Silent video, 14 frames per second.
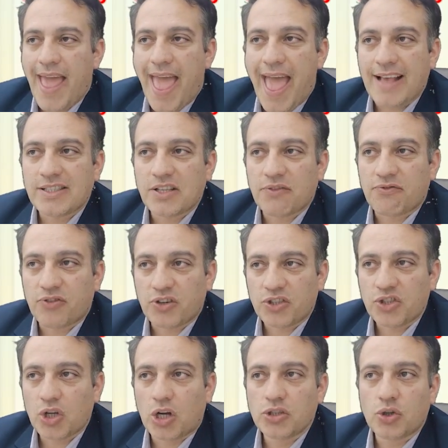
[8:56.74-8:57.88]
as a
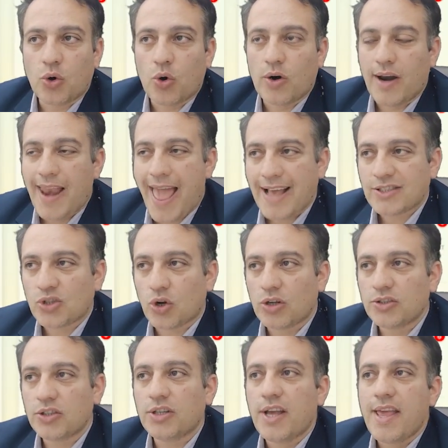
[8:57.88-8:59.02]
first order or last
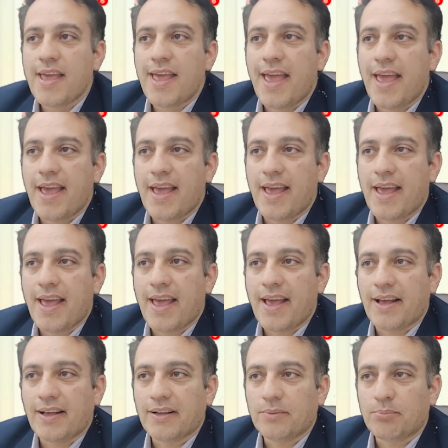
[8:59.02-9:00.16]
order
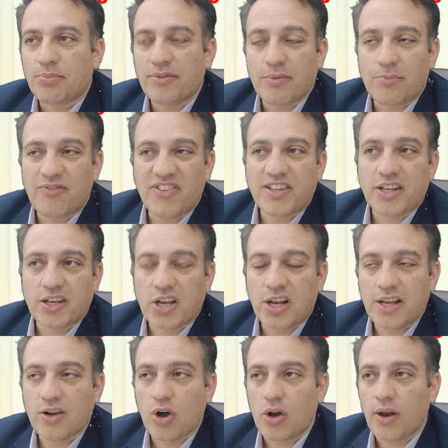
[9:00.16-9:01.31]
with a
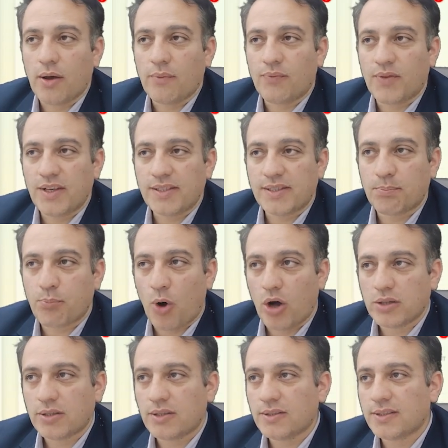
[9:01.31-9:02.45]
click on these
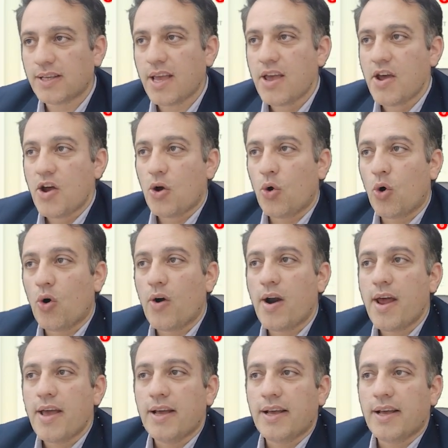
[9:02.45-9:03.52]
buttons, or